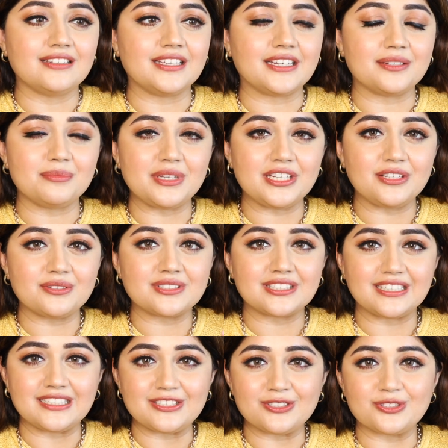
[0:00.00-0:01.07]
They can make your
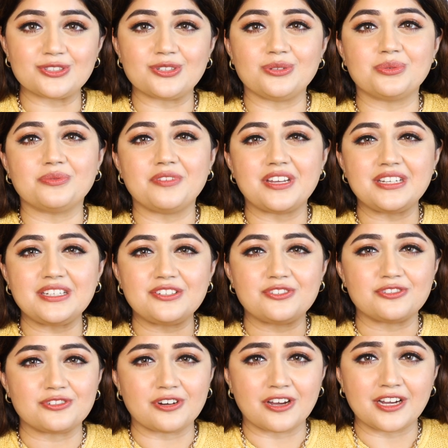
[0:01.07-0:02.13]
skin just look very
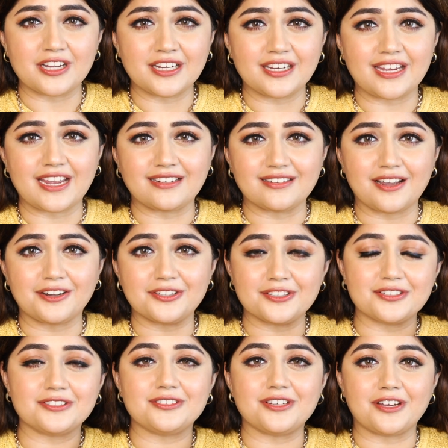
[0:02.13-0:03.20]
dry and
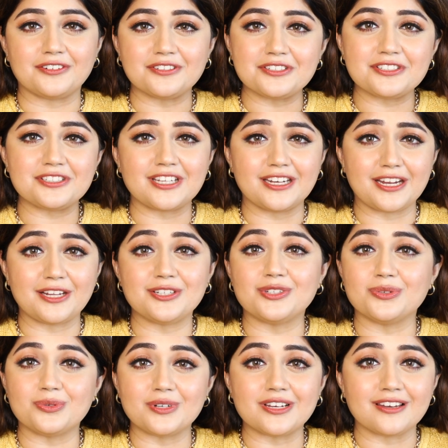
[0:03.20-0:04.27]
undernourished, and I
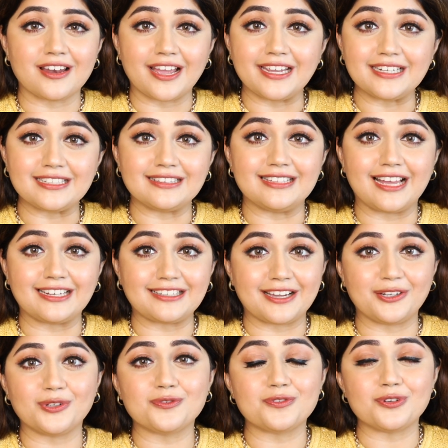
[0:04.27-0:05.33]
don't like that
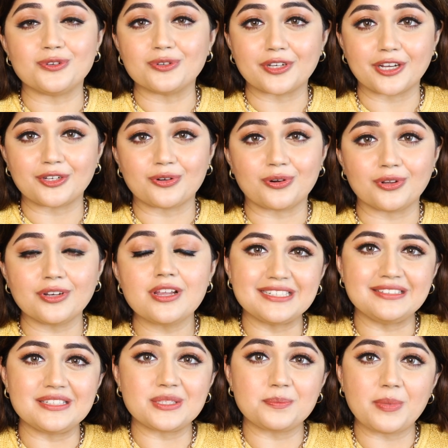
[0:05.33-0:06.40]
kind of look at all.
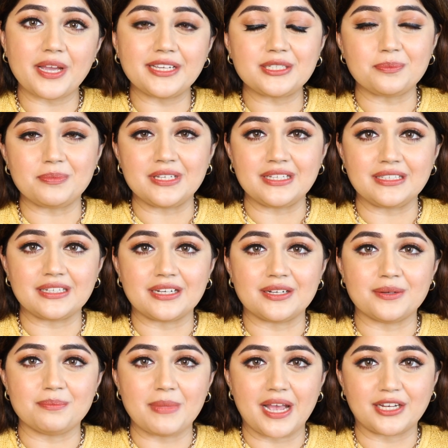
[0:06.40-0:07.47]
Despite being
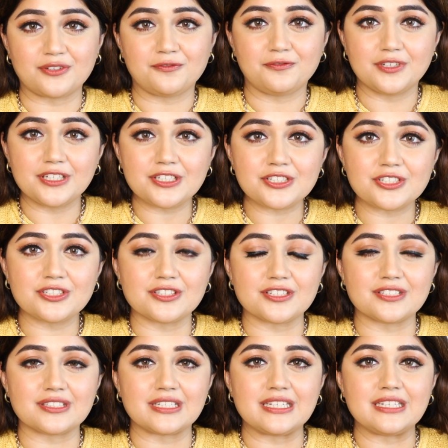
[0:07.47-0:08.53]
a matte finish,
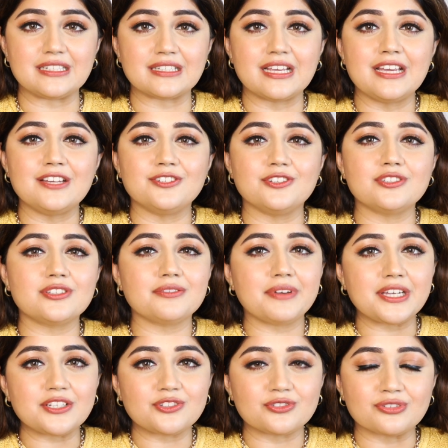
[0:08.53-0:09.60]
this is just a
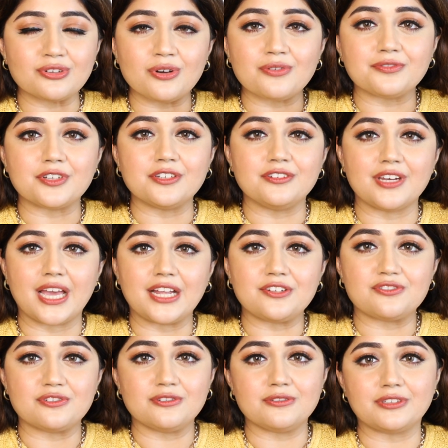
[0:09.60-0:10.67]
very soft,
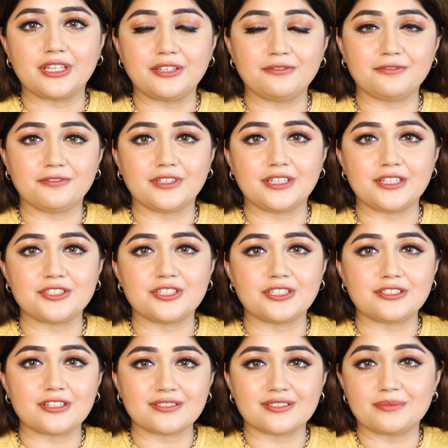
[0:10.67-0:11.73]
natural looking finish.
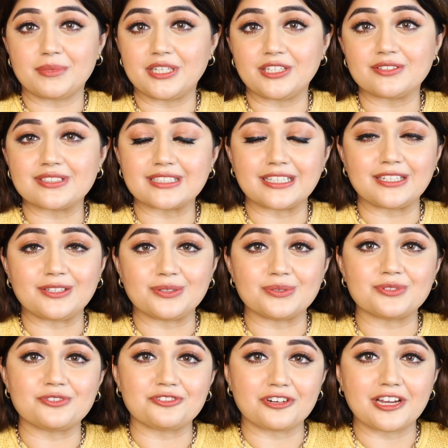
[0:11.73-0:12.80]
It doesn't make your skin
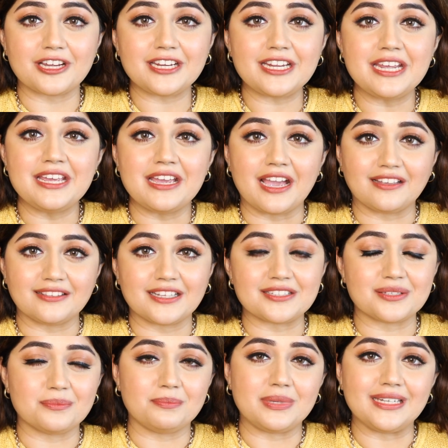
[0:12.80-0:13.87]
look dry, and
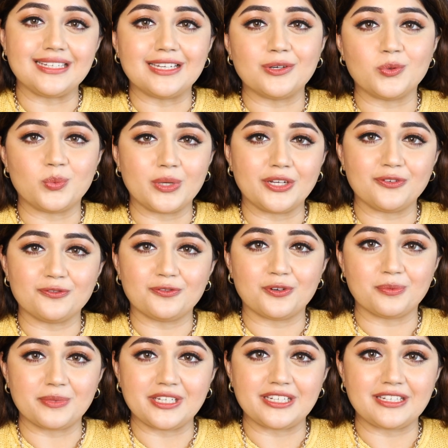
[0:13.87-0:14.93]
that's a big win
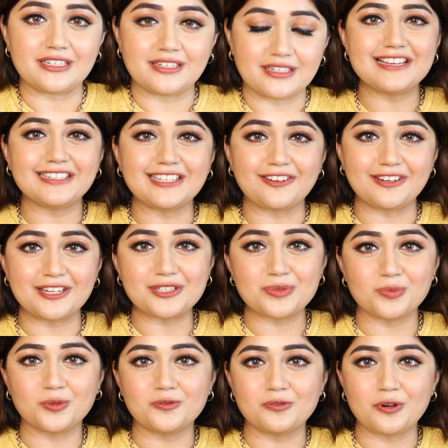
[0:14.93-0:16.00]
for me. Now let's
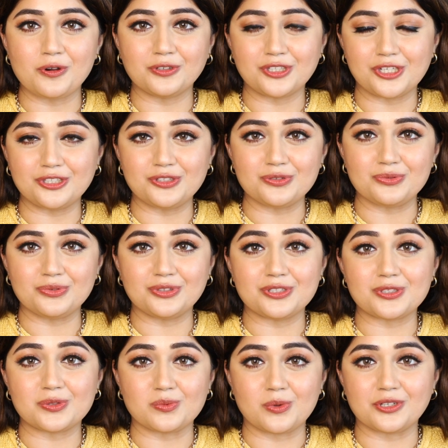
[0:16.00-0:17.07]
move on to
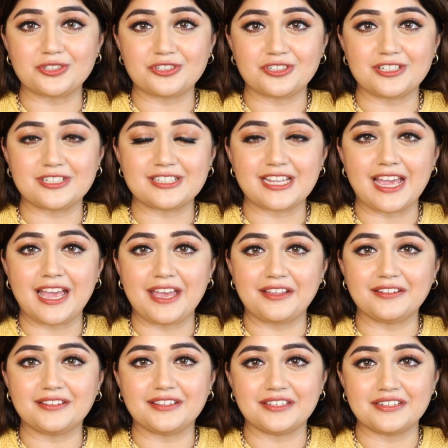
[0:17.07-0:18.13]
the swatches
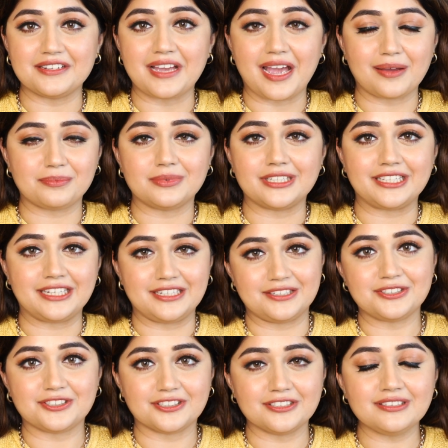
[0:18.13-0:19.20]
and the
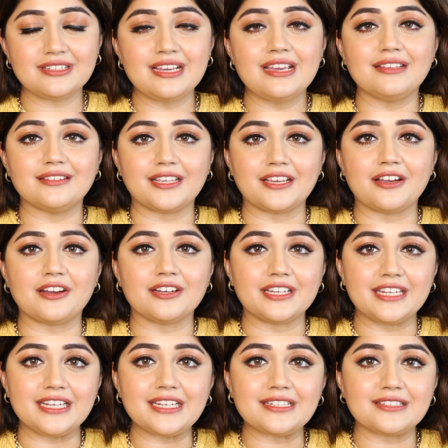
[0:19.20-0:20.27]
application. There are
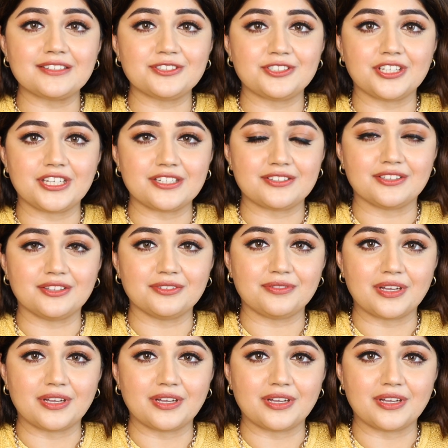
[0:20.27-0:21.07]
8 shades in the